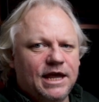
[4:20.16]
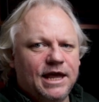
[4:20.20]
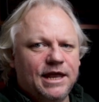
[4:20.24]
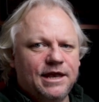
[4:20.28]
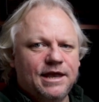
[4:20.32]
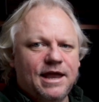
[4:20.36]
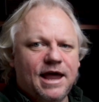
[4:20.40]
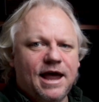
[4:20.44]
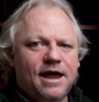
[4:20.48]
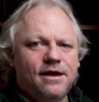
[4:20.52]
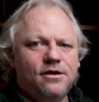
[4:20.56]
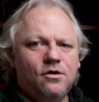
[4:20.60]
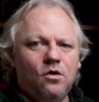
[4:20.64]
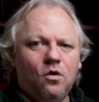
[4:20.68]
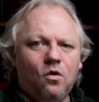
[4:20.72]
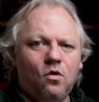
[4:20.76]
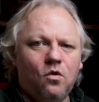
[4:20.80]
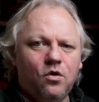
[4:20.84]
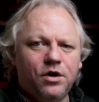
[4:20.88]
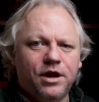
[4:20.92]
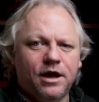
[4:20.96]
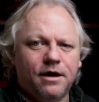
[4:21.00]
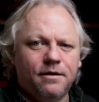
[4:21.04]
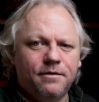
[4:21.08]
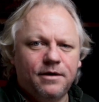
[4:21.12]
in an
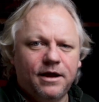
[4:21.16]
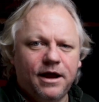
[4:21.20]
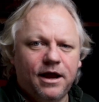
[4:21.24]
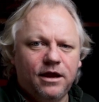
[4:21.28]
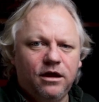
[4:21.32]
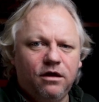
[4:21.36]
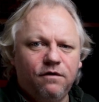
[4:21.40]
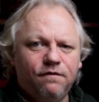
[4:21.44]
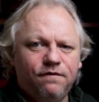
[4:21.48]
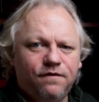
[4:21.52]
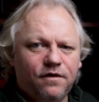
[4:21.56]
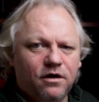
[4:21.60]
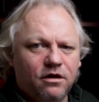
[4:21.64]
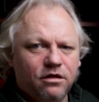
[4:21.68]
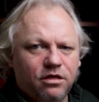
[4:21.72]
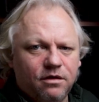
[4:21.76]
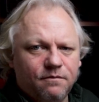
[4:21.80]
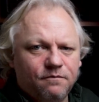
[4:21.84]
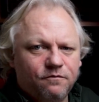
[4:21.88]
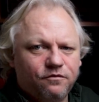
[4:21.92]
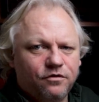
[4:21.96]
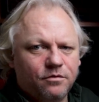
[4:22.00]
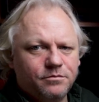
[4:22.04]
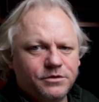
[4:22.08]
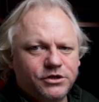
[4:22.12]
order, and you follow
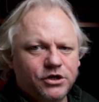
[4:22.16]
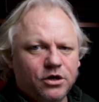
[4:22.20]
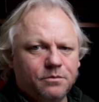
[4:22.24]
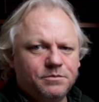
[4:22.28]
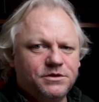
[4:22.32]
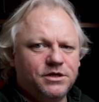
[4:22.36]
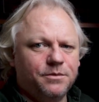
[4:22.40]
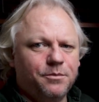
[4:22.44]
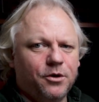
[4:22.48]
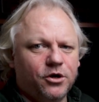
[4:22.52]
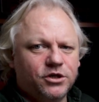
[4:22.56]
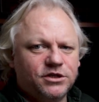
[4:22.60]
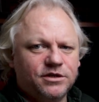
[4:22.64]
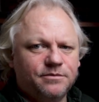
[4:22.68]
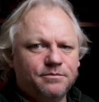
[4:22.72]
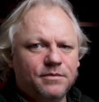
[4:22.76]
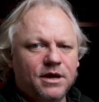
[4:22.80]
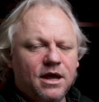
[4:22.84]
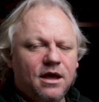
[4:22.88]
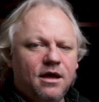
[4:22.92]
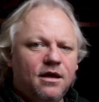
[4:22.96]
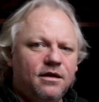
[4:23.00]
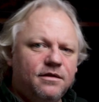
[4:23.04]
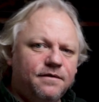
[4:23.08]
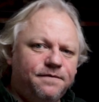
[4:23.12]
them from top to bottom.
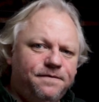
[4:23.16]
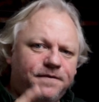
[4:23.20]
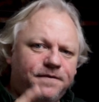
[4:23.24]
The